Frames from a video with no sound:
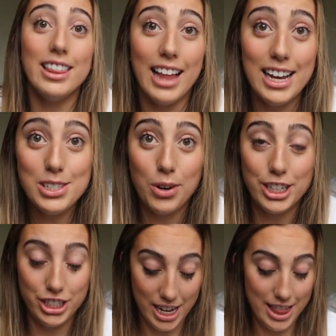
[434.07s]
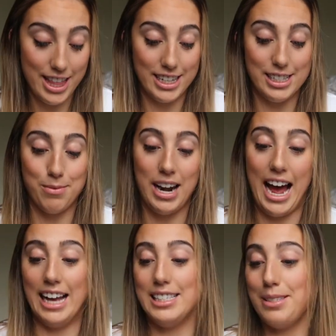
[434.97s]
The last question that someone
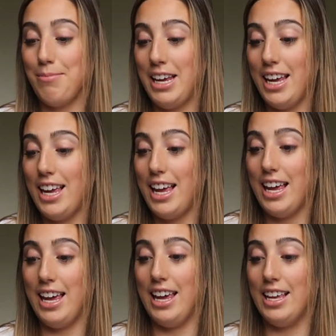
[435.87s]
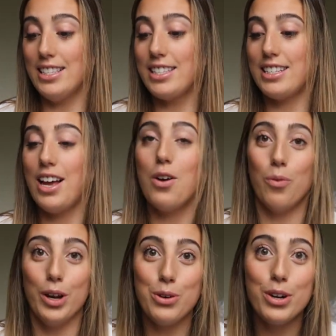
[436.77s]
asked me is,
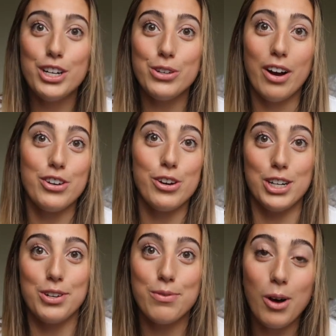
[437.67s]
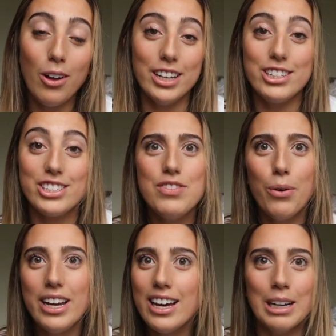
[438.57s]
what do you want to do after you graduate from college? no
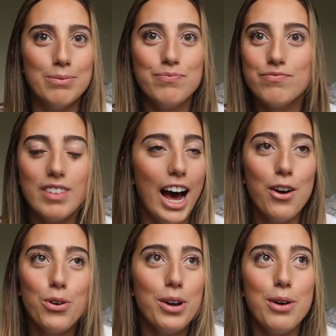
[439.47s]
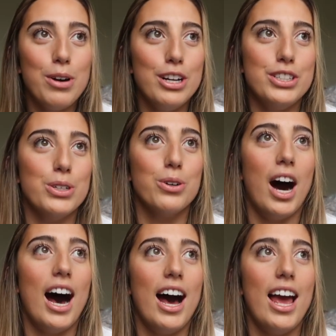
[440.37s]
idea. I don't know what I want to do.
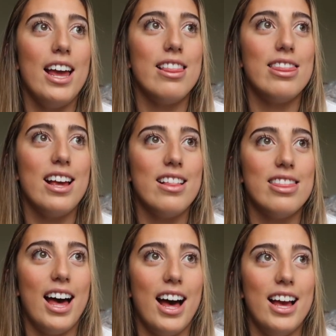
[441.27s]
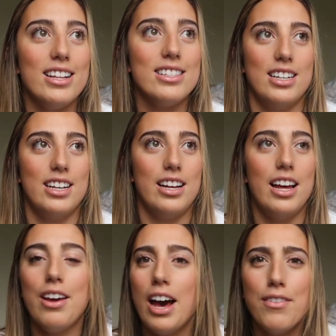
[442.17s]
I think that
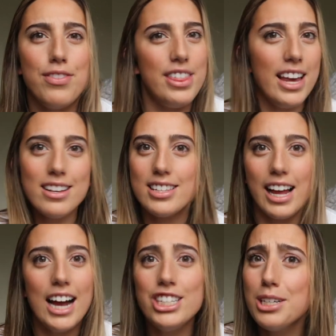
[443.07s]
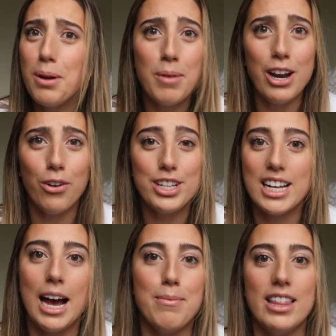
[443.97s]
I have things, like I change my mind all the
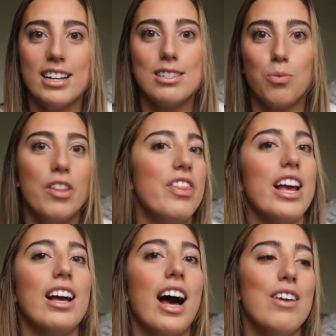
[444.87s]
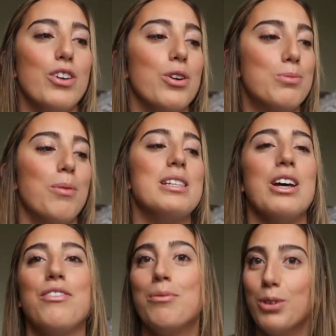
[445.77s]
time and that's one thing I've noticed about
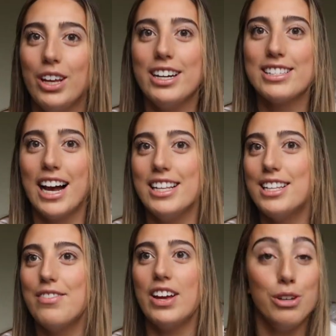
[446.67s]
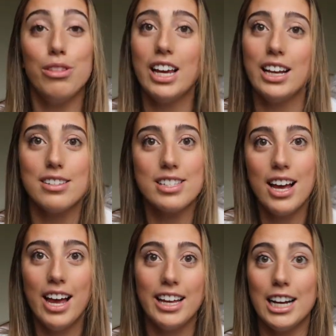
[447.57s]
myself. I'm really indecisive and new things
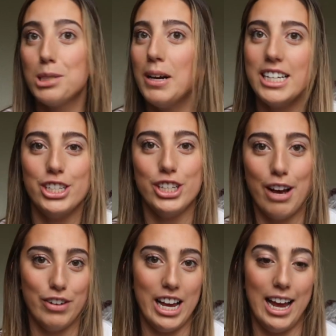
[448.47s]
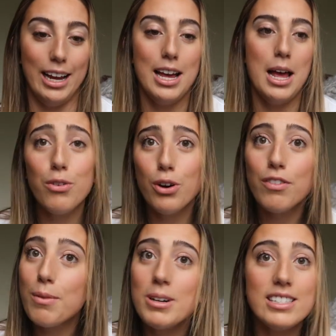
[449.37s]
catch my attention every day. I don't know
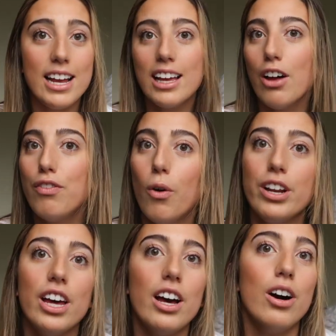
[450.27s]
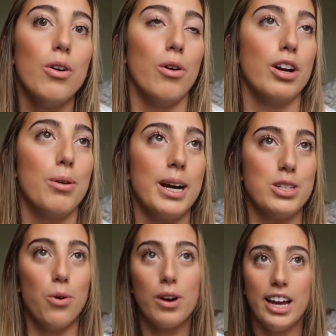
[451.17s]
if I'm gonna stay in California or go back
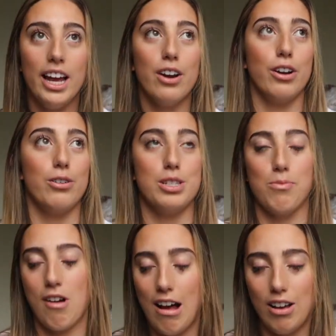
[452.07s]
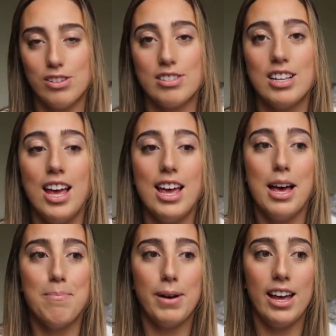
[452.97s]
to Oregon or go somewhere else.
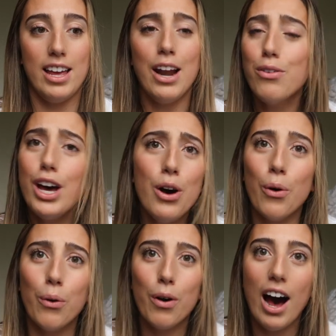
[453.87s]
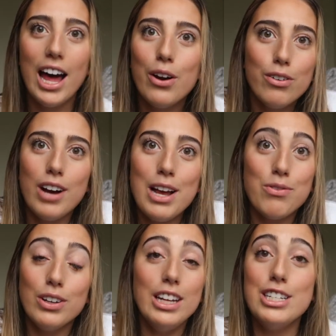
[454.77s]
But I don't know. I don't,
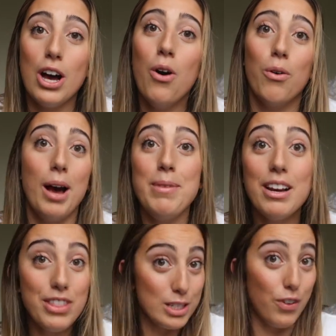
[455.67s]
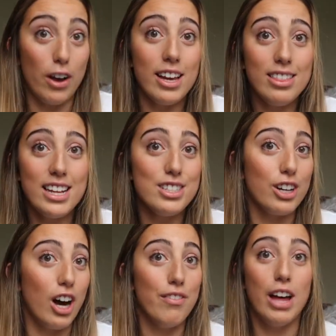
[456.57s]
I really don't. I mean, if this vlogging thing
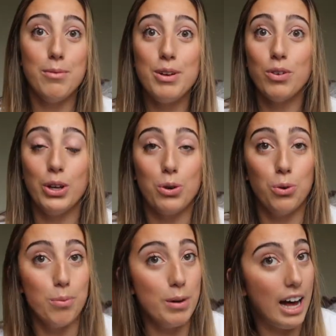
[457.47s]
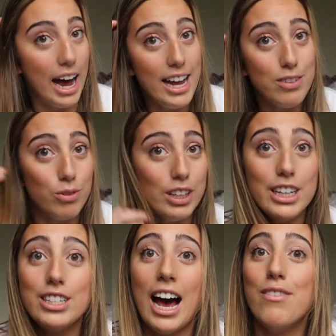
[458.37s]
took off, that'd be really cool, but I
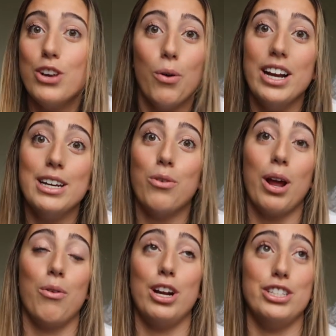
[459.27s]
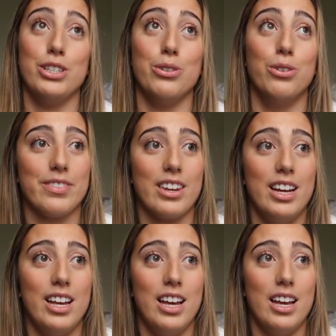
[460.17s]
really have no idea what I want to do
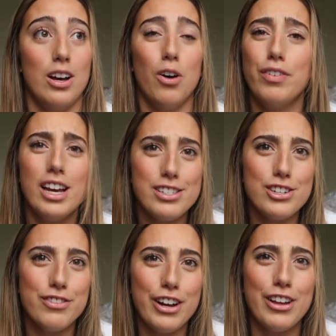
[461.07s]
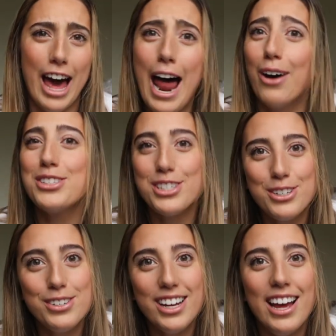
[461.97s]
hopefully I start to figure that out soon.